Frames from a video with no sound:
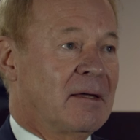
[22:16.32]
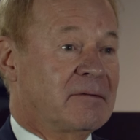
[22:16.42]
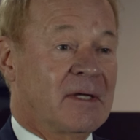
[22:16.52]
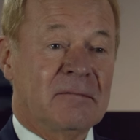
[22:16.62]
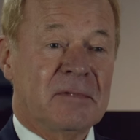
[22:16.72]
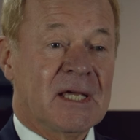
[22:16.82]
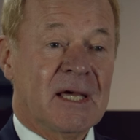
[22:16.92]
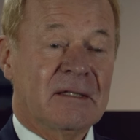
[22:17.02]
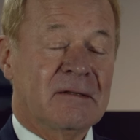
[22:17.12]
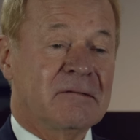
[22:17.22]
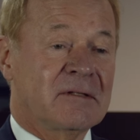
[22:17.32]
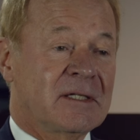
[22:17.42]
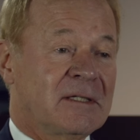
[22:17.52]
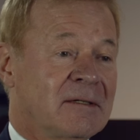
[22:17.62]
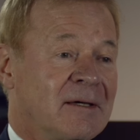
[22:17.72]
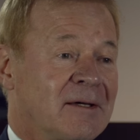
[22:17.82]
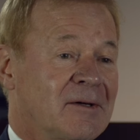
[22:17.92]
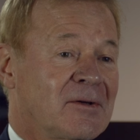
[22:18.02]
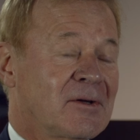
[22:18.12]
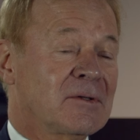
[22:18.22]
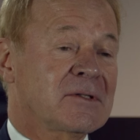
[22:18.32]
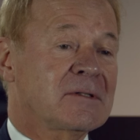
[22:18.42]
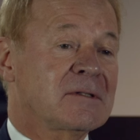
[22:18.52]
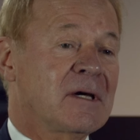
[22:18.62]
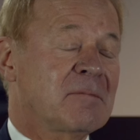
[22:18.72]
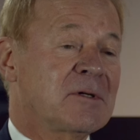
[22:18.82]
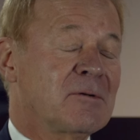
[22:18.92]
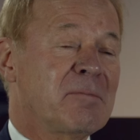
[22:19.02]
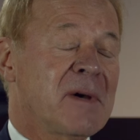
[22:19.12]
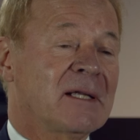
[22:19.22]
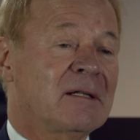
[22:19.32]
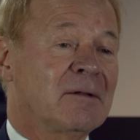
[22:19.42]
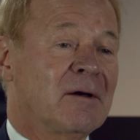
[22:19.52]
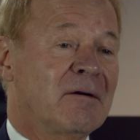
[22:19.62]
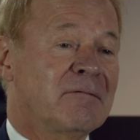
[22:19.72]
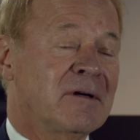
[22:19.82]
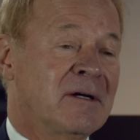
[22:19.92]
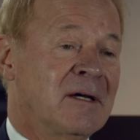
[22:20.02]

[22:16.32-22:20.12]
on? Uh, then began the uh, constant uphill battle of